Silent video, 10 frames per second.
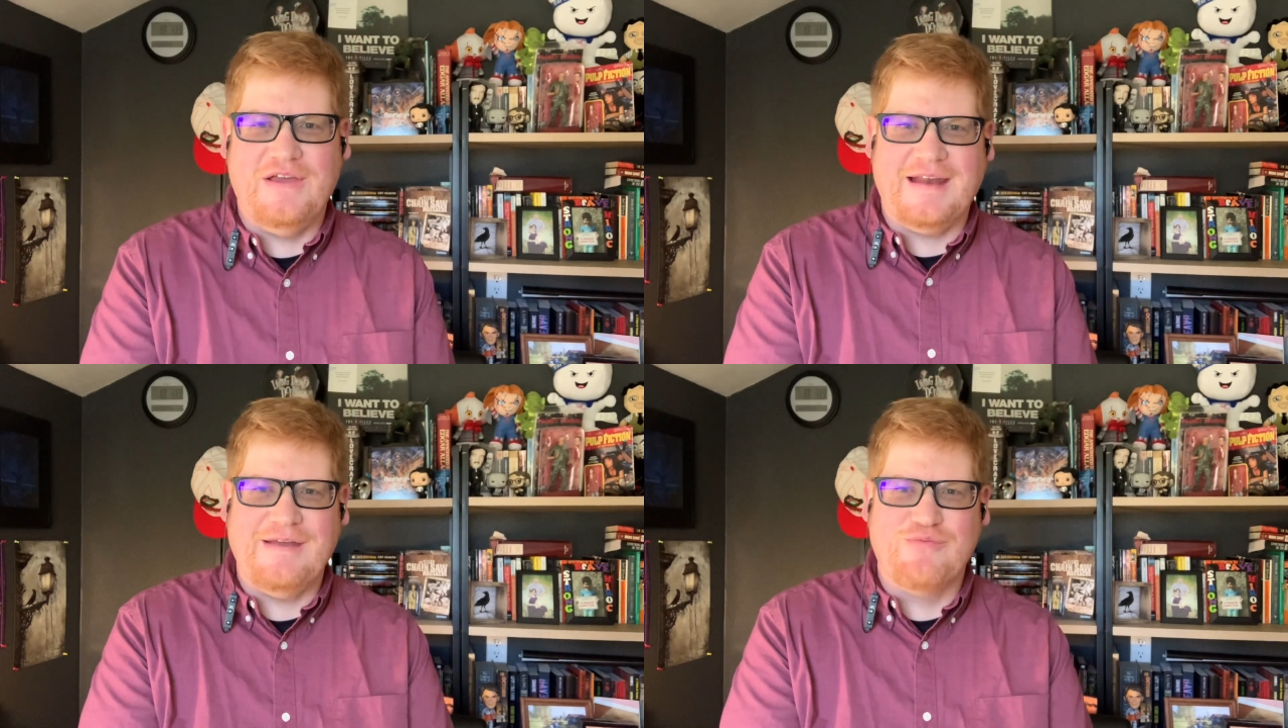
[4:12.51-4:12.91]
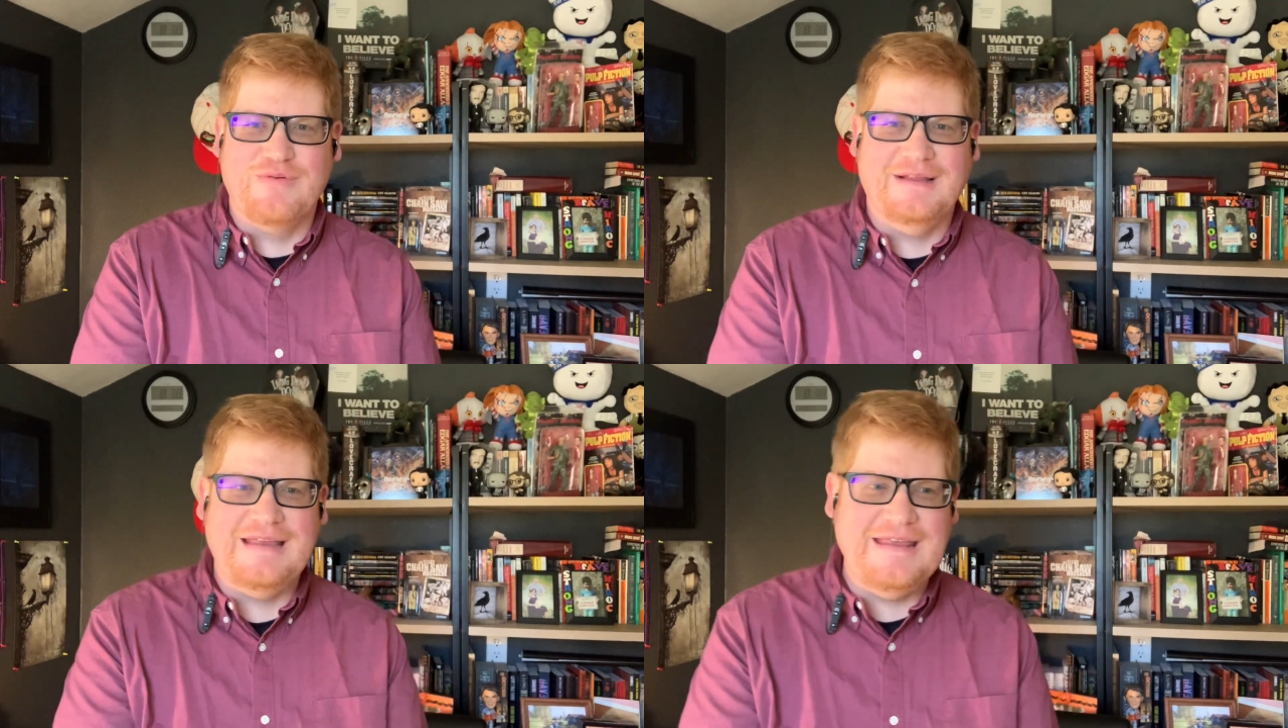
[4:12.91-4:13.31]
got to get
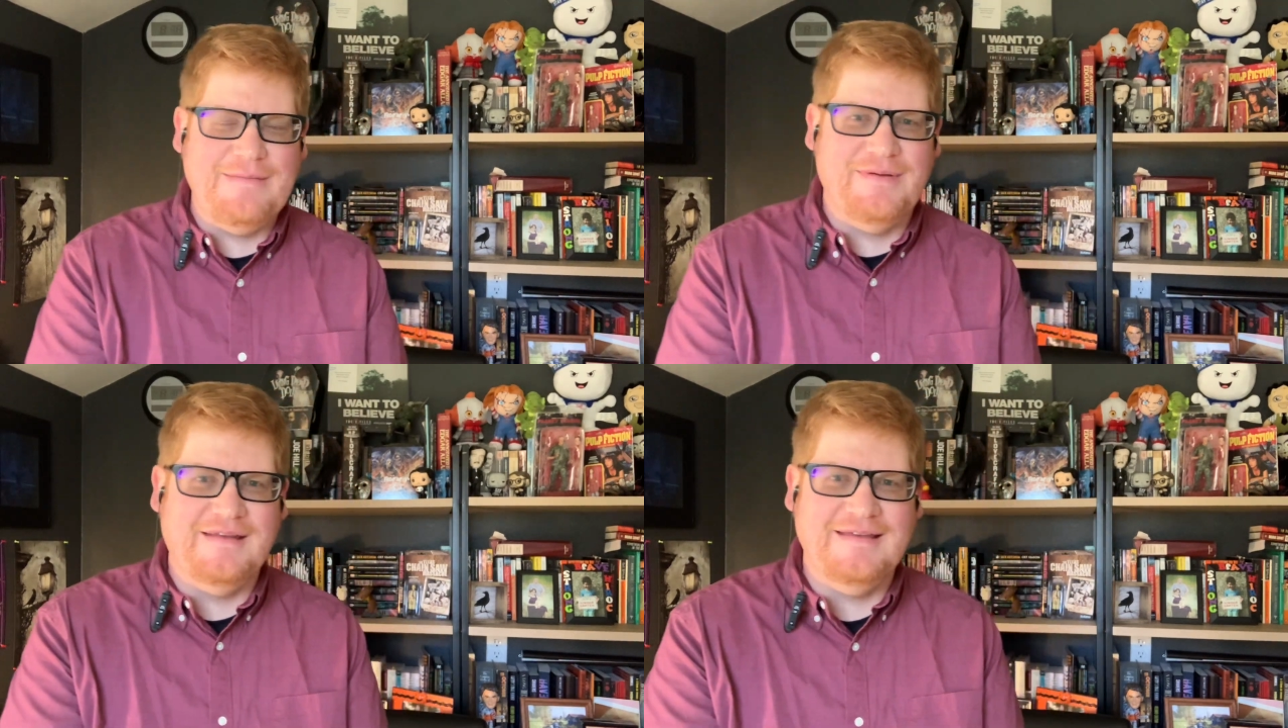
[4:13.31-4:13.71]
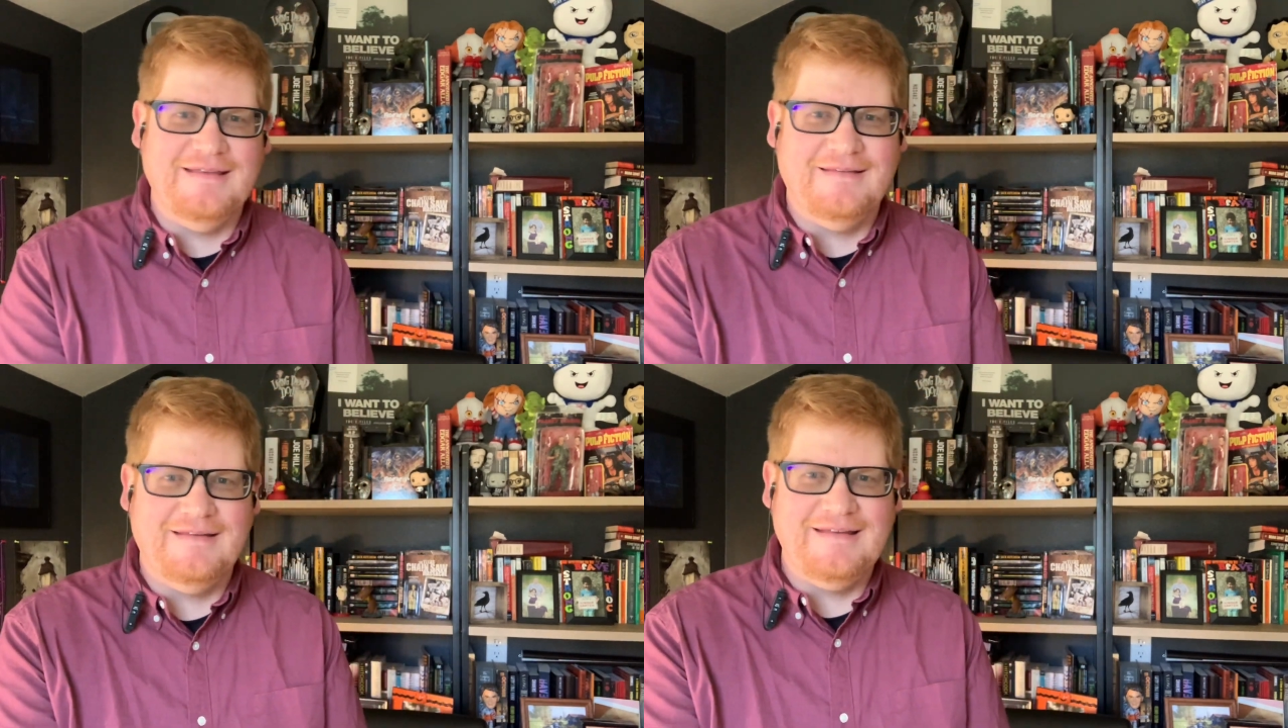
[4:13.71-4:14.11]
really deep
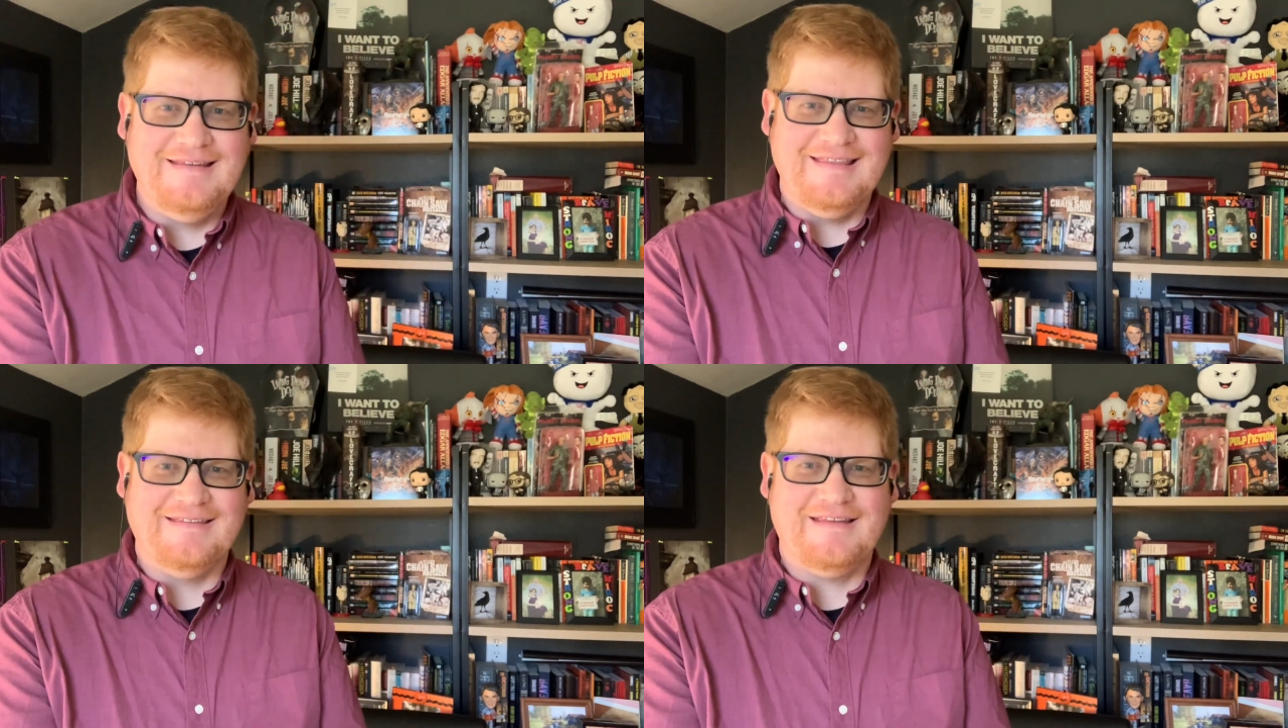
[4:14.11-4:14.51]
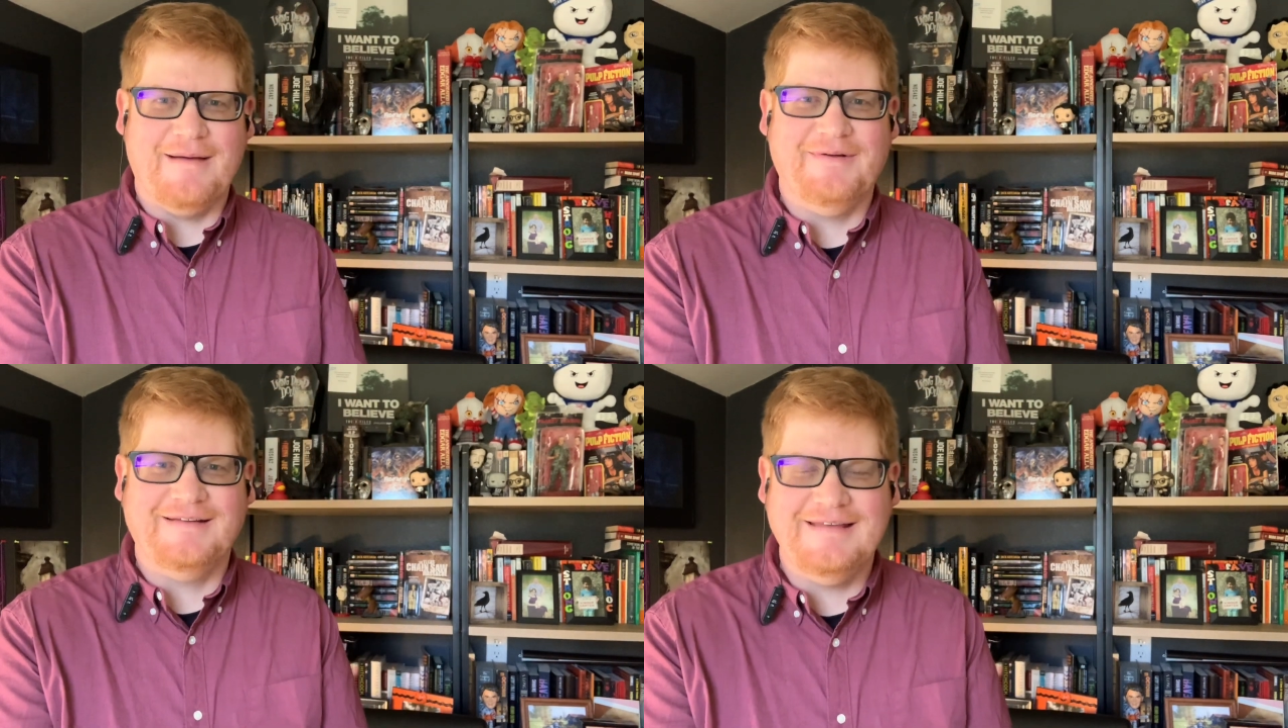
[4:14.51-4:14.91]
into this
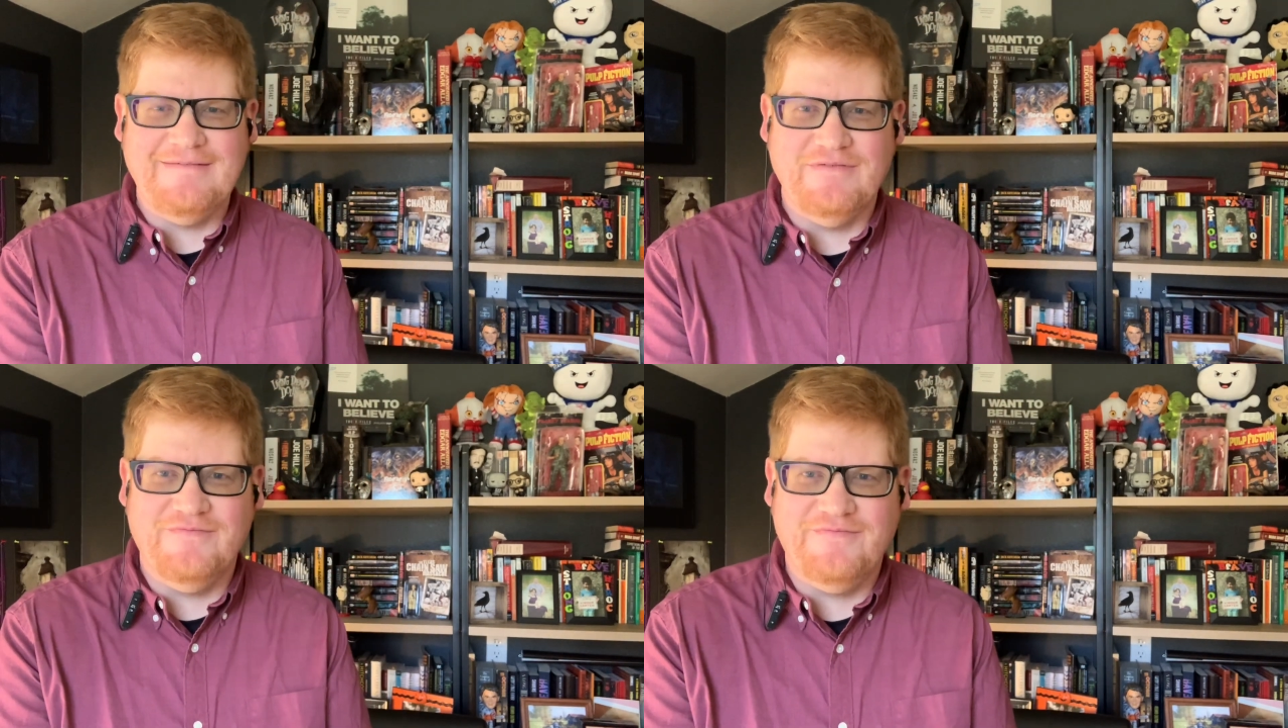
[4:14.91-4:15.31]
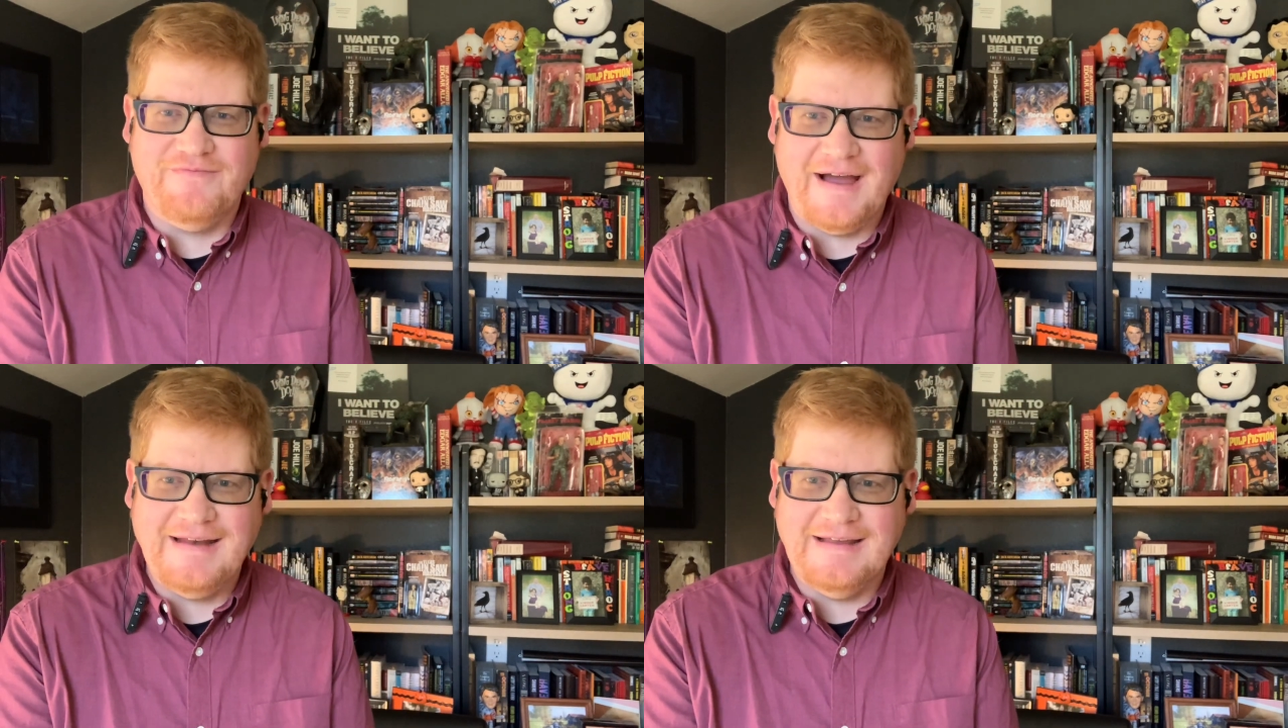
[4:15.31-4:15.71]
topic to even
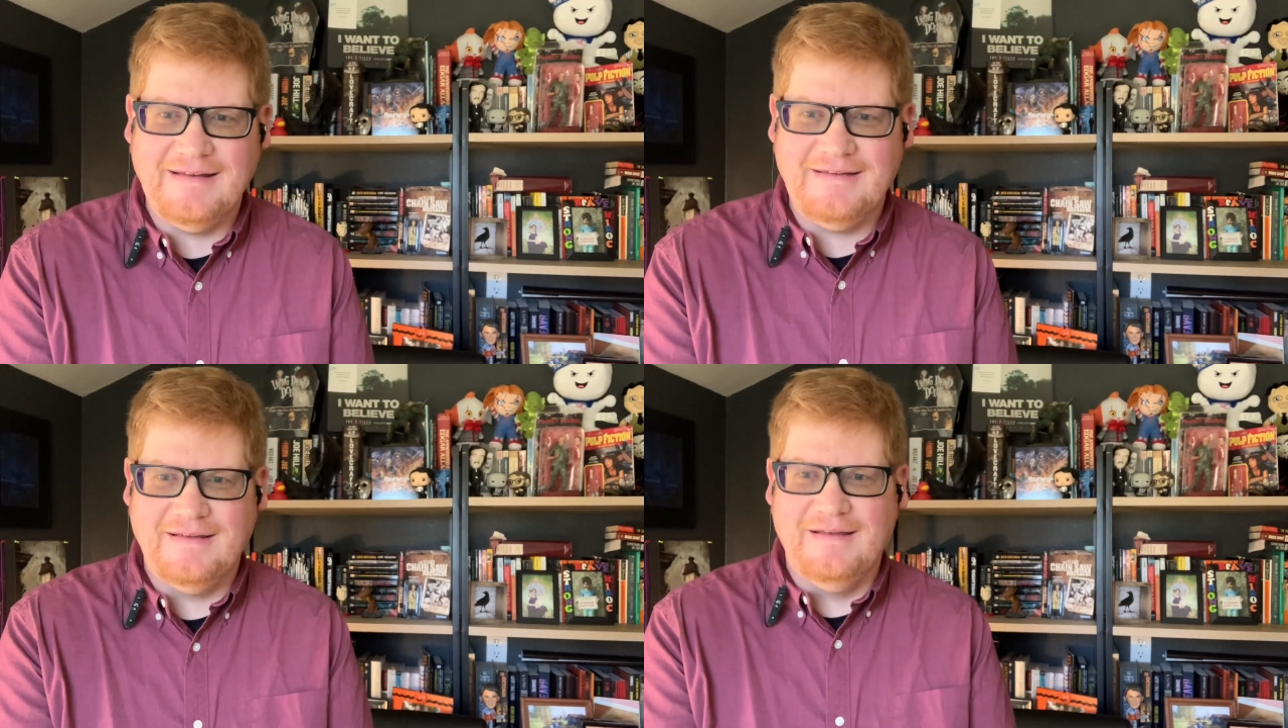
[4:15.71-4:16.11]
find it.